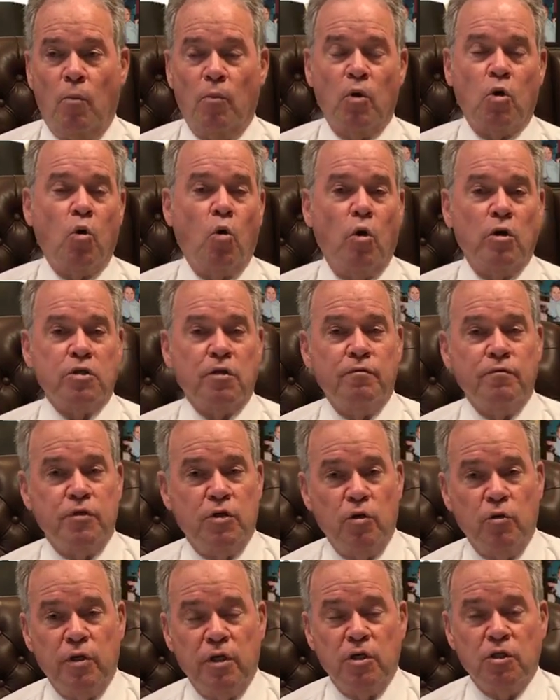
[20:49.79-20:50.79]
whose normal
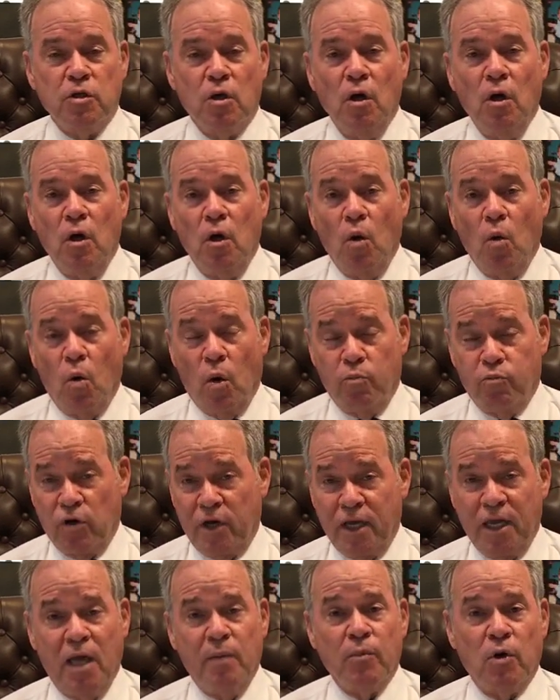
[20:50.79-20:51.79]
course of duties
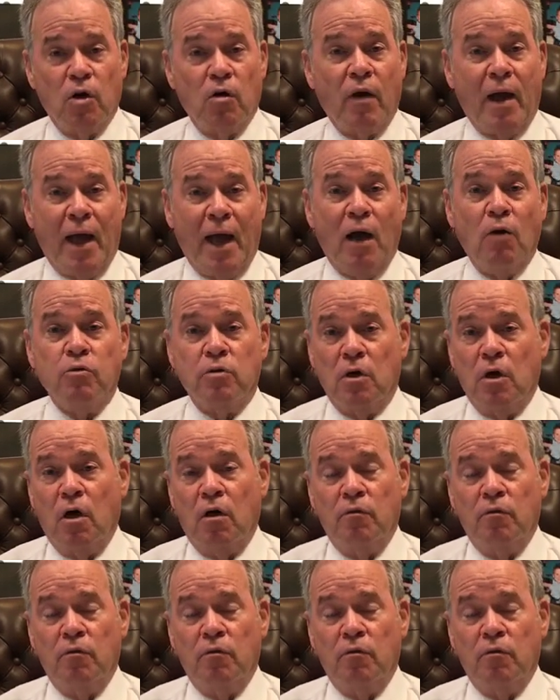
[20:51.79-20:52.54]
would bring him or her